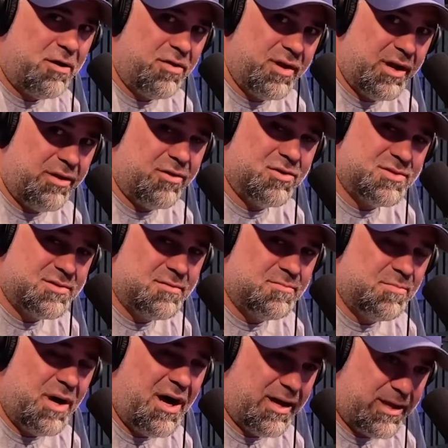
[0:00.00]
than others.
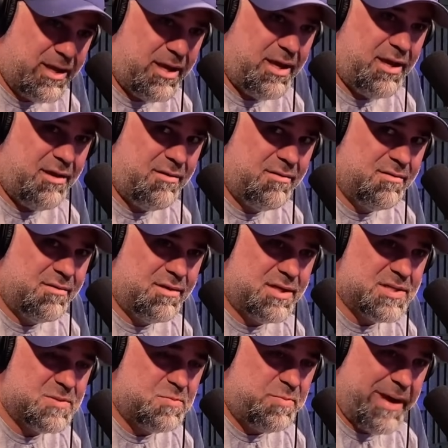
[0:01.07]
Mach-E
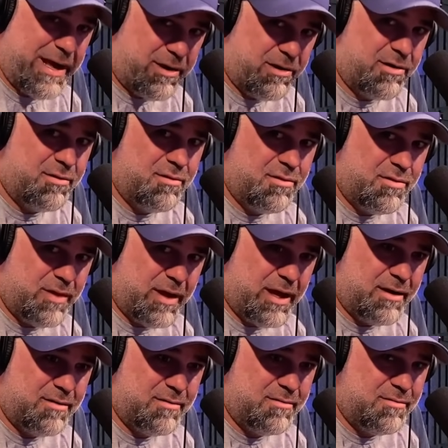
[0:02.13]
is better
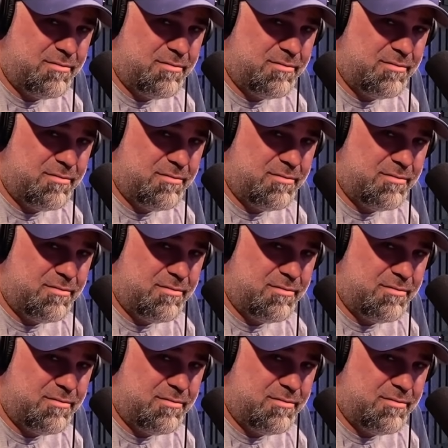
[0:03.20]
than,